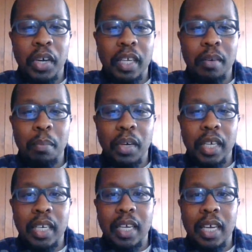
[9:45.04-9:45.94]
but
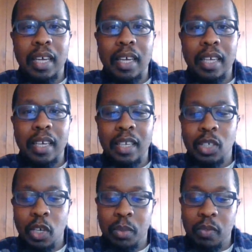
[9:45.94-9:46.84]

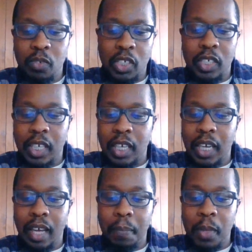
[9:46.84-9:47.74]
in terms of just
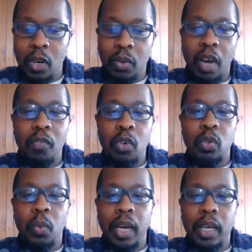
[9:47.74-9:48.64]
looking at Governor
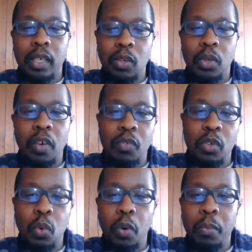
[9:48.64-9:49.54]
DeWine,
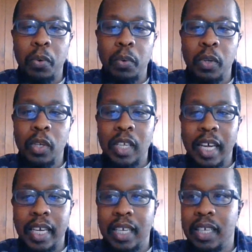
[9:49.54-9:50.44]
Governor Cuomo,
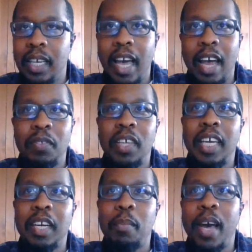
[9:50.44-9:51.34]
like I don't
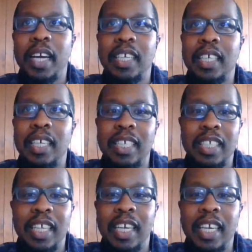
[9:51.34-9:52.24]
think anybody
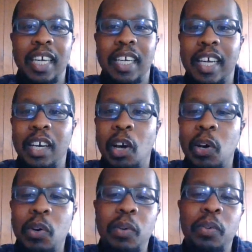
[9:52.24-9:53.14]
is thinking like,
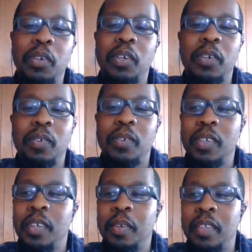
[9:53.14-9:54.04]
oh,
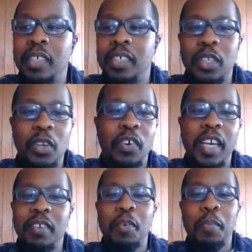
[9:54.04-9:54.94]
this is a
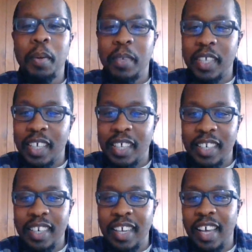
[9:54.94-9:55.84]
great
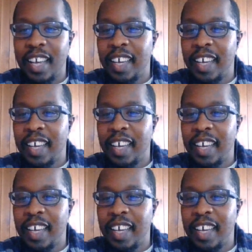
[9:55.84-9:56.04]
Republican,